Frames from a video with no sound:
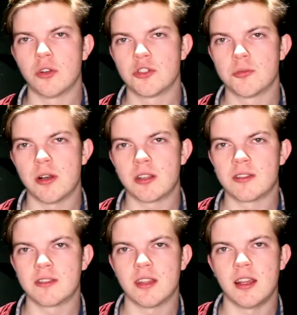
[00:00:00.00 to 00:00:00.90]
Ultra
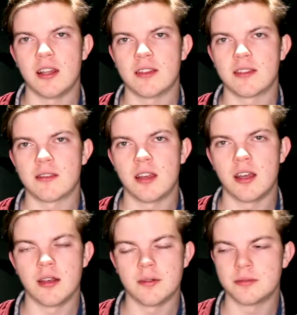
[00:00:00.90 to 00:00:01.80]
Bugs, and it's,
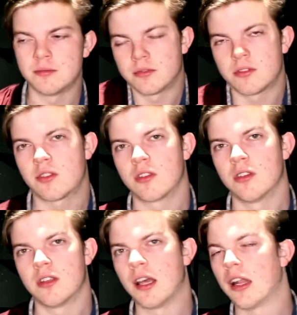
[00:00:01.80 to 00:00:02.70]
I
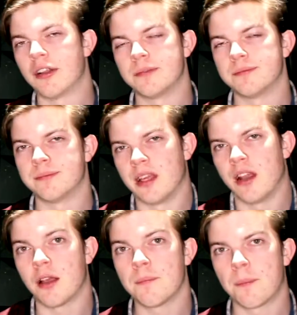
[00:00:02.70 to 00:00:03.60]
don't
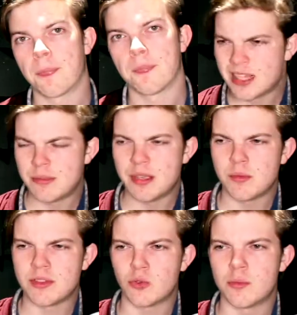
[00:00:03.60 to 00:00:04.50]
know. Same thing
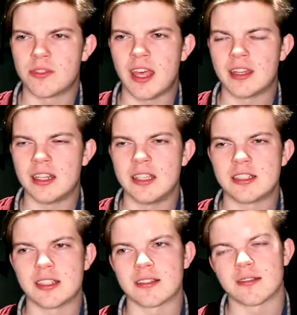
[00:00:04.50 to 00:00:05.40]
with Swim Sanity,
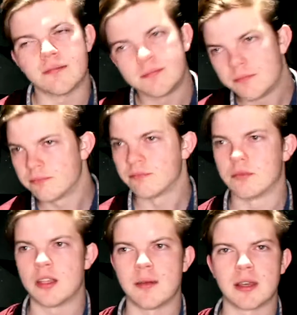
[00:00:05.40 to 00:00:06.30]
just
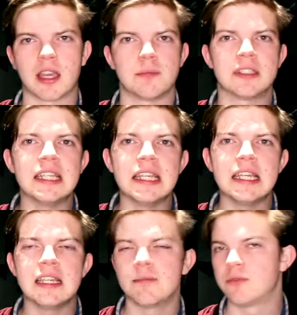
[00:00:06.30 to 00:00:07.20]
not my cup of
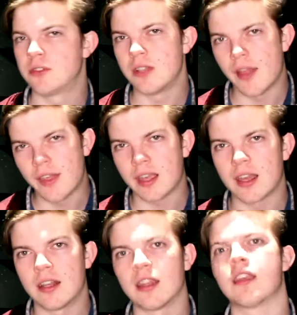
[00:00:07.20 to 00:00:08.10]
tea, not that
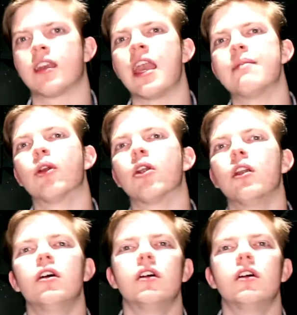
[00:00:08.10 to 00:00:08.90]
kind of gamer.